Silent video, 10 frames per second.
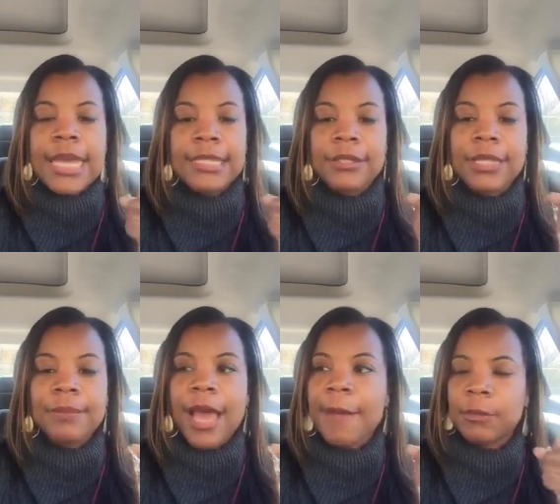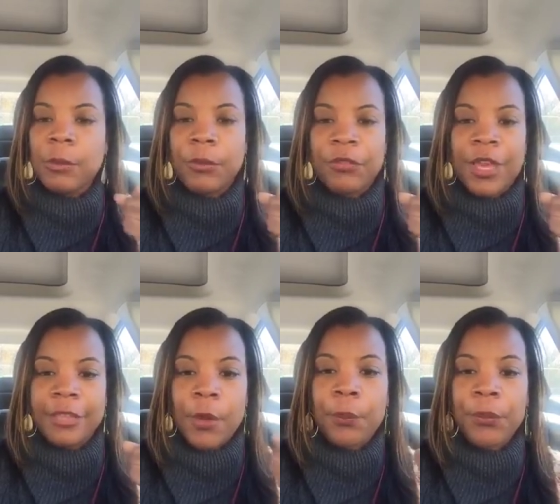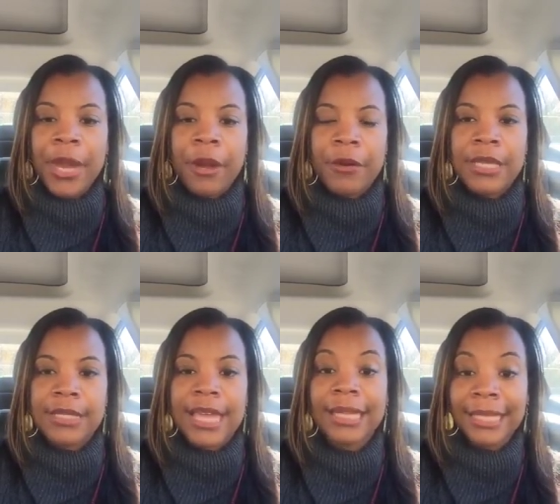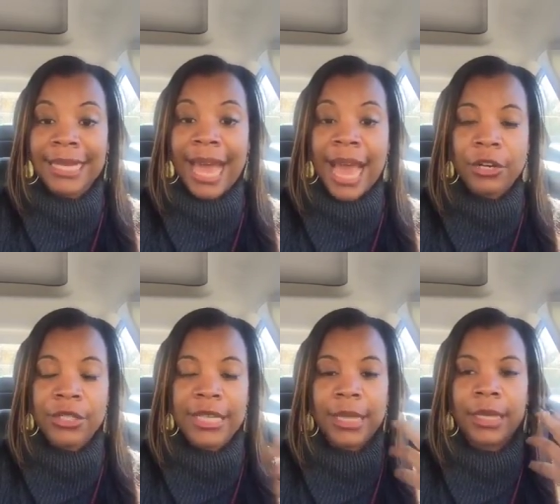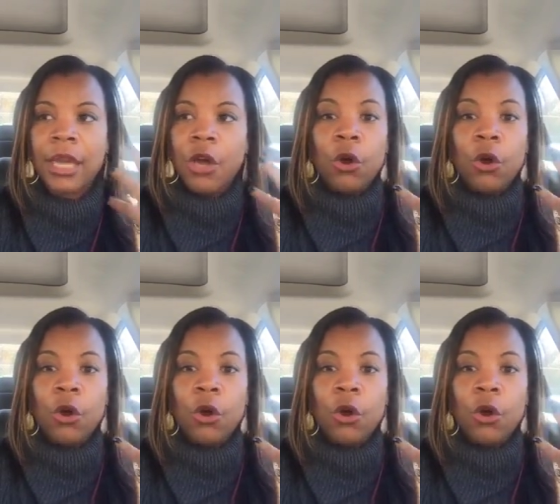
And so sometimes people think that prayer is telling God or telling